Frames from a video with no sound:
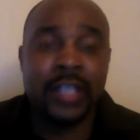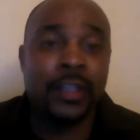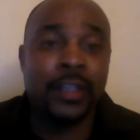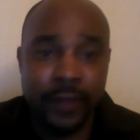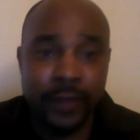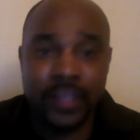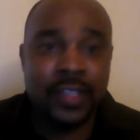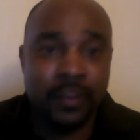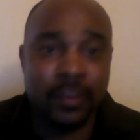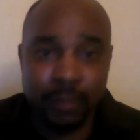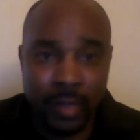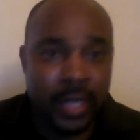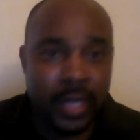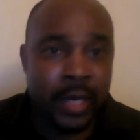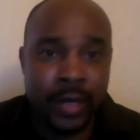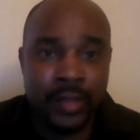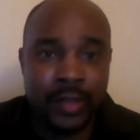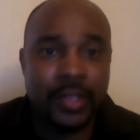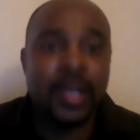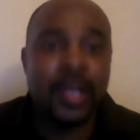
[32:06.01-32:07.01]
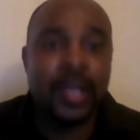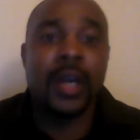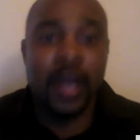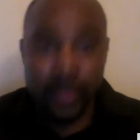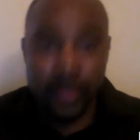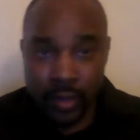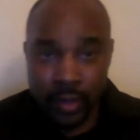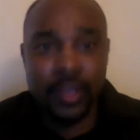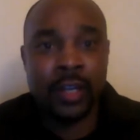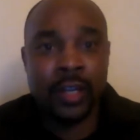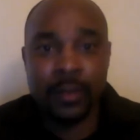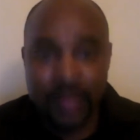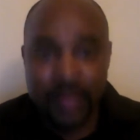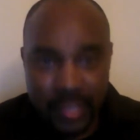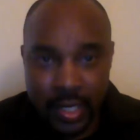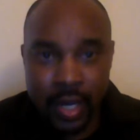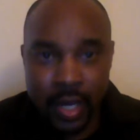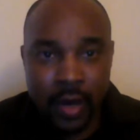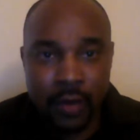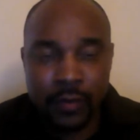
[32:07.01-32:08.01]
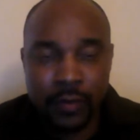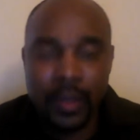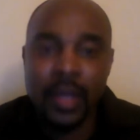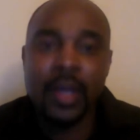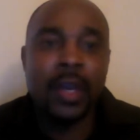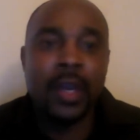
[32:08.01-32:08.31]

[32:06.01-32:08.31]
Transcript: defensive players other than himself.